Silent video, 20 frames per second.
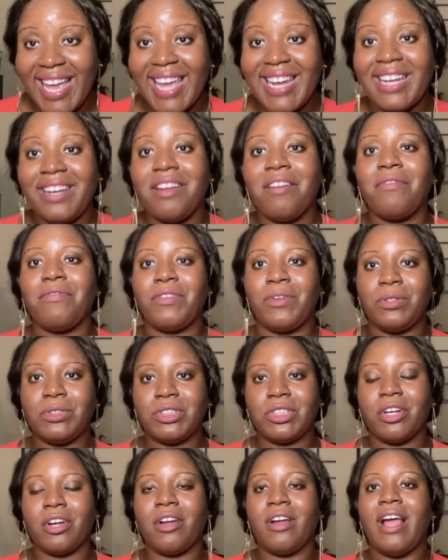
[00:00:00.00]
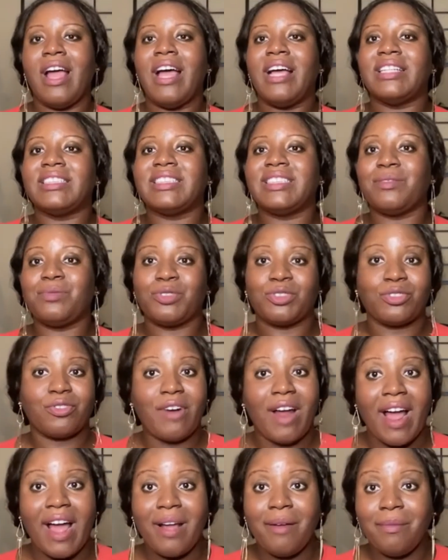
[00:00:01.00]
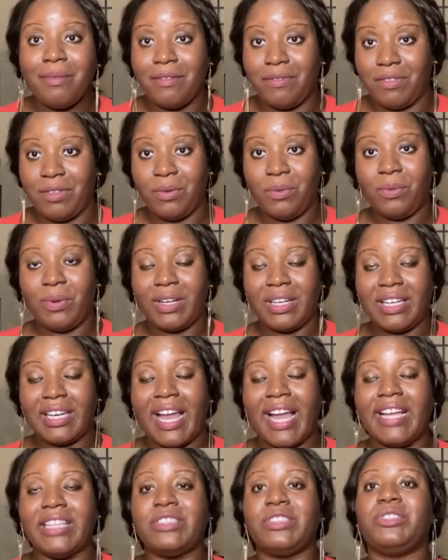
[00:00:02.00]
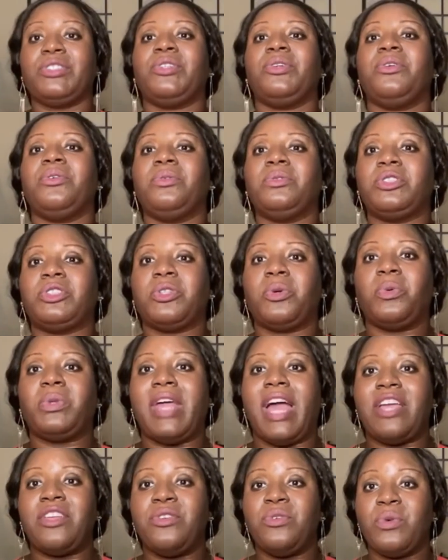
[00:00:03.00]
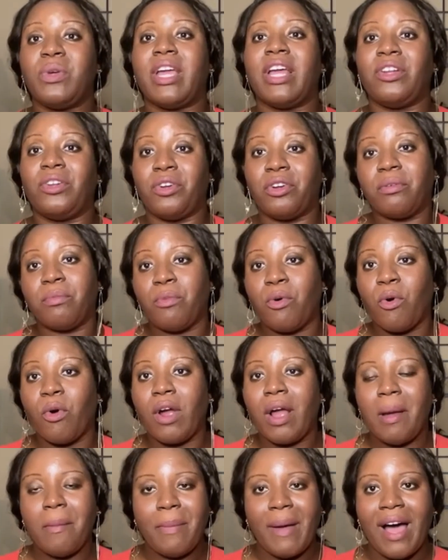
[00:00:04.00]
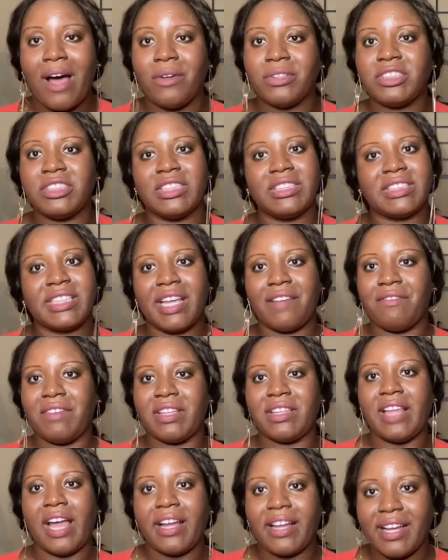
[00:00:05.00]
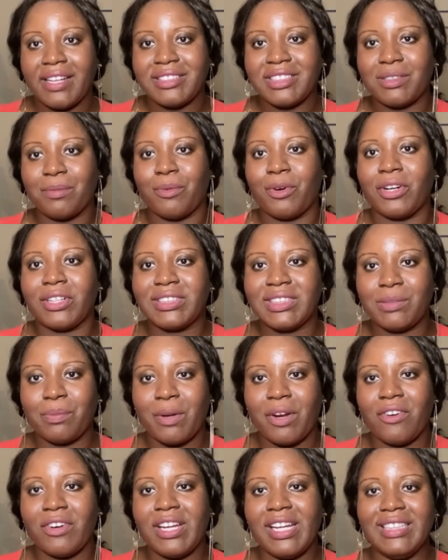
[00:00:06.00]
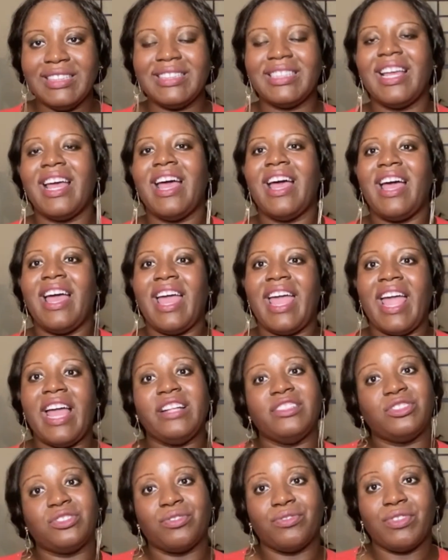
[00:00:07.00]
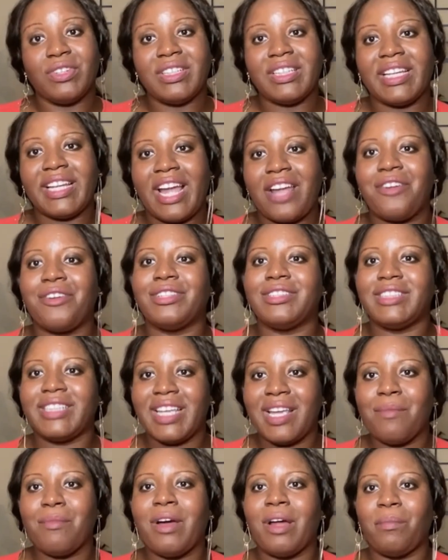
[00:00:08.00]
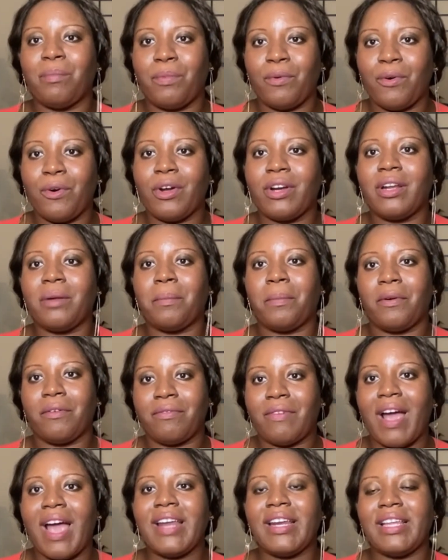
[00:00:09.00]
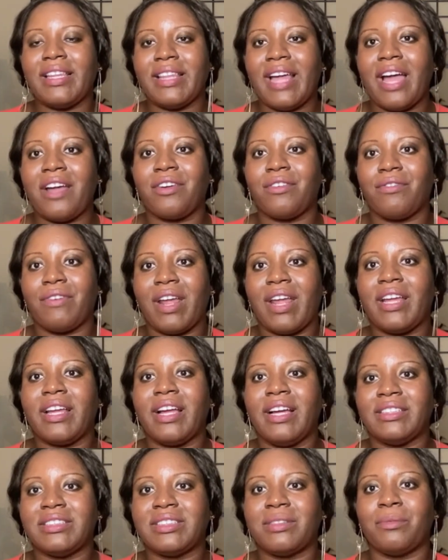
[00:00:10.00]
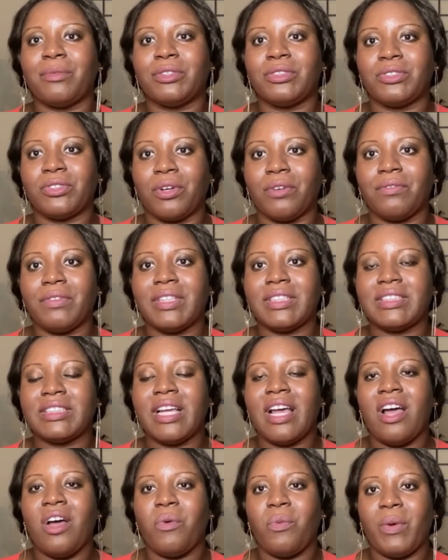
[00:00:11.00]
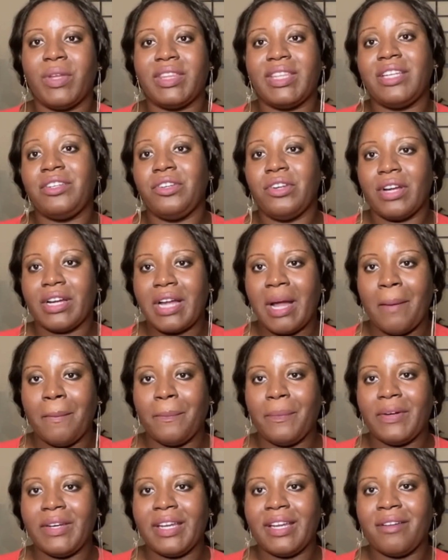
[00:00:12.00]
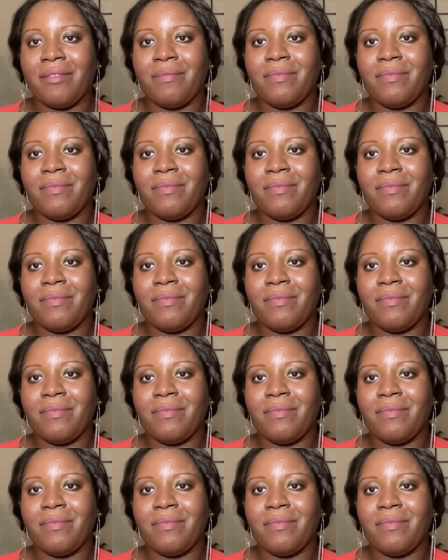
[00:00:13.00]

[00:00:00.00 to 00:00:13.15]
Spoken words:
in the future. Subscribe if you would like to, so that you can learn more about just giving that customer experience and to really get your team on board and providing that great customer service within your company.